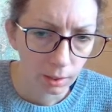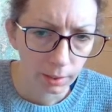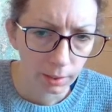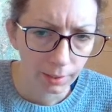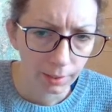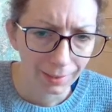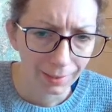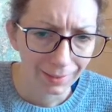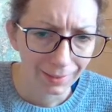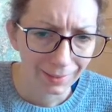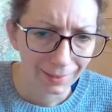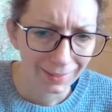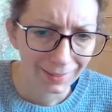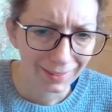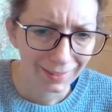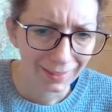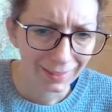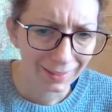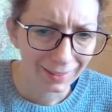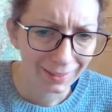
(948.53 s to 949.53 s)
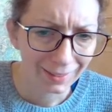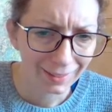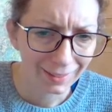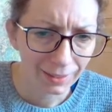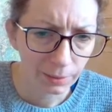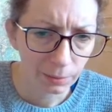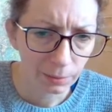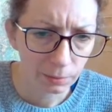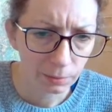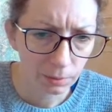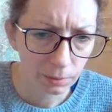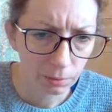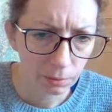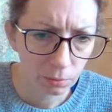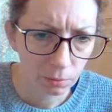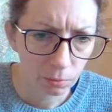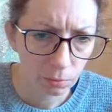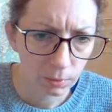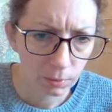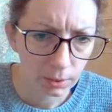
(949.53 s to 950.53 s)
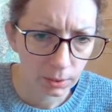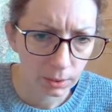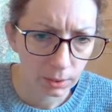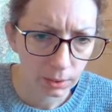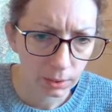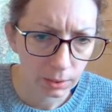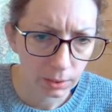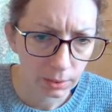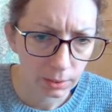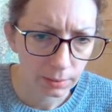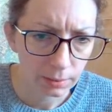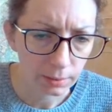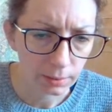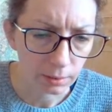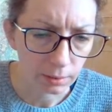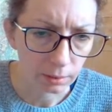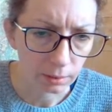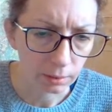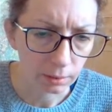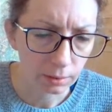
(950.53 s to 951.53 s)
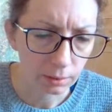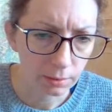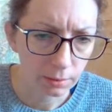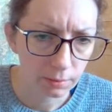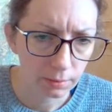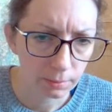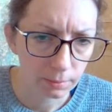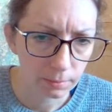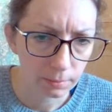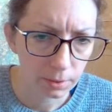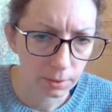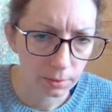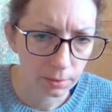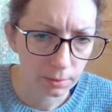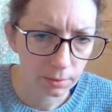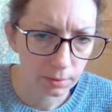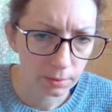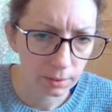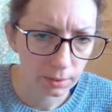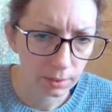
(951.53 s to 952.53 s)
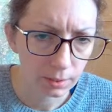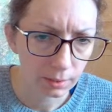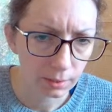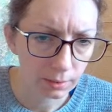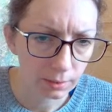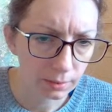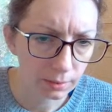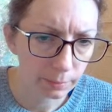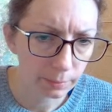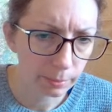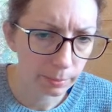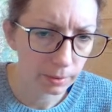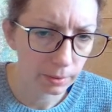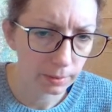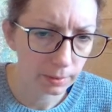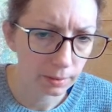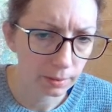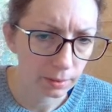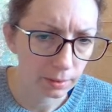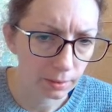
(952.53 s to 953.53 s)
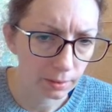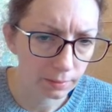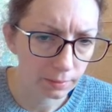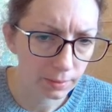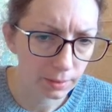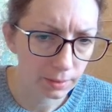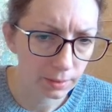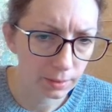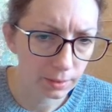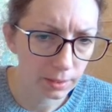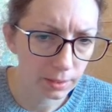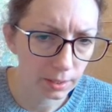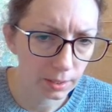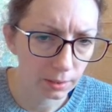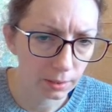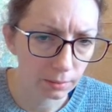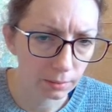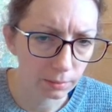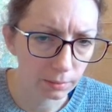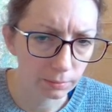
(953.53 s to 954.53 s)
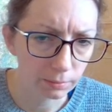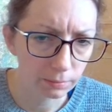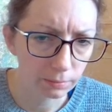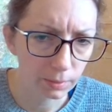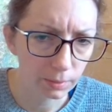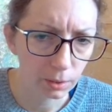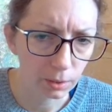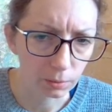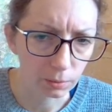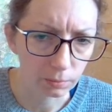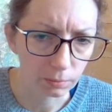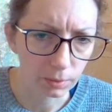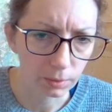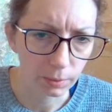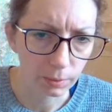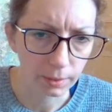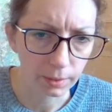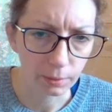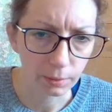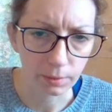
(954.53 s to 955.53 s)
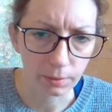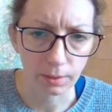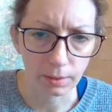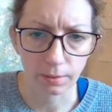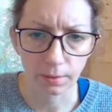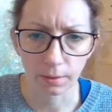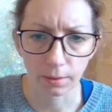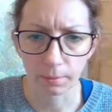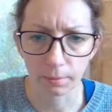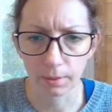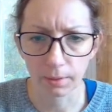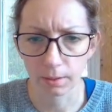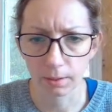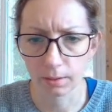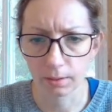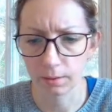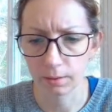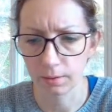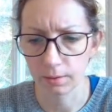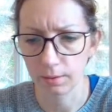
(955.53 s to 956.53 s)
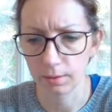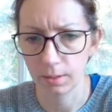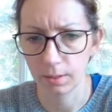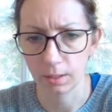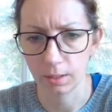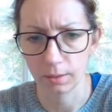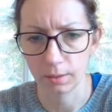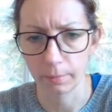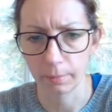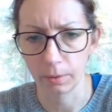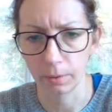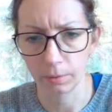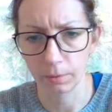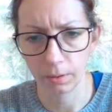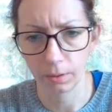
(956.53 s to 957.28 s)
And I don't know what these are, so I think this is part of the stair. Oh, no, I know what these are. I'm gonna just take them out.